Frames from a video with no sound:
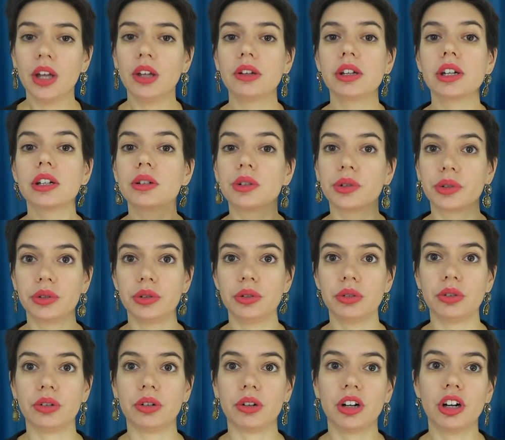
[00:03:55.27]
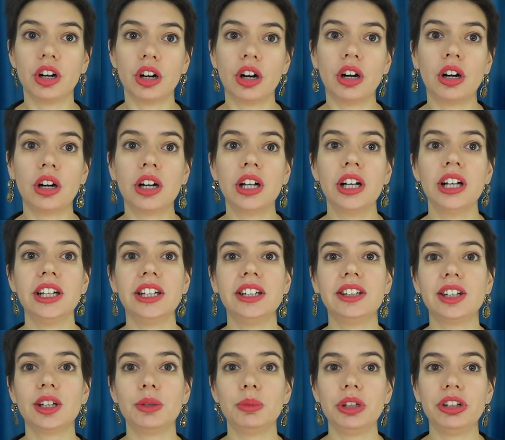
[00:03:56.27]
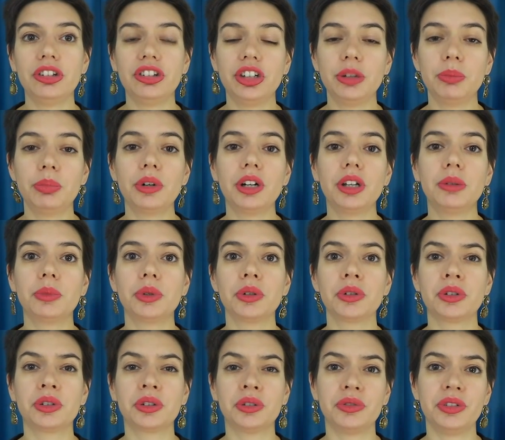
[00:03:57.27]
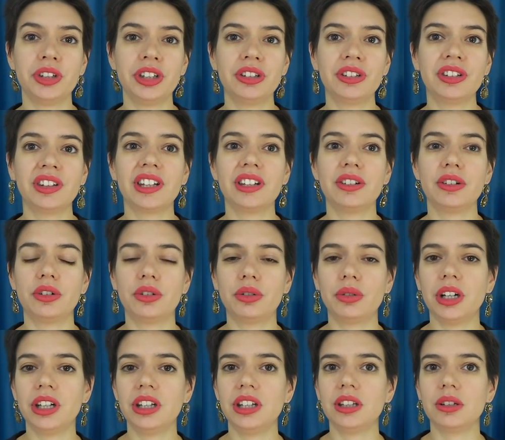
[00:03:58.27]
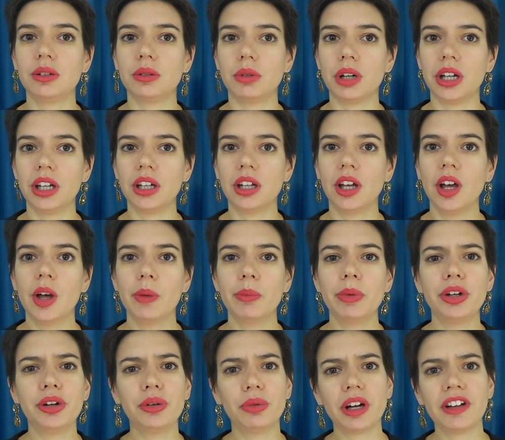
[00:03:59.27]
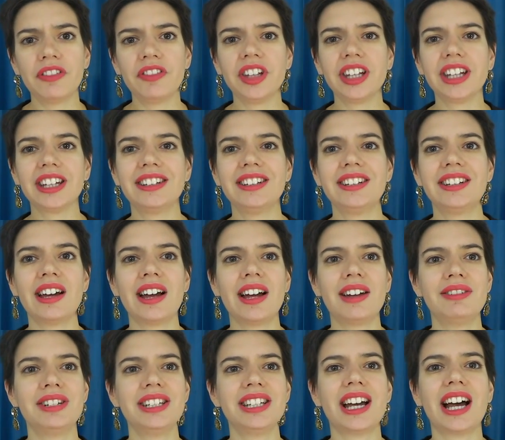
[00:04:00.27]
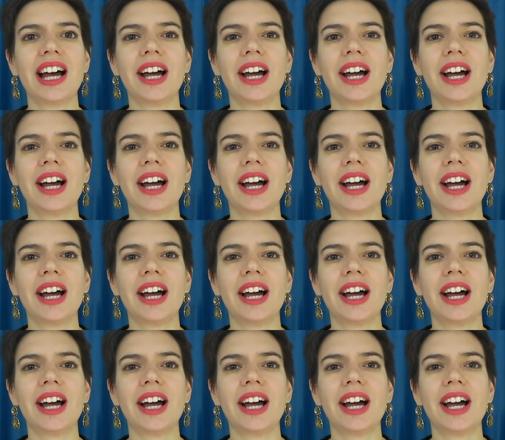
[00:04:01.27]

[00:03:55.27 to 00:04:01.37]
You can also use your car. It can be cheaper and more convenient than a train in a way, but traffic and tiring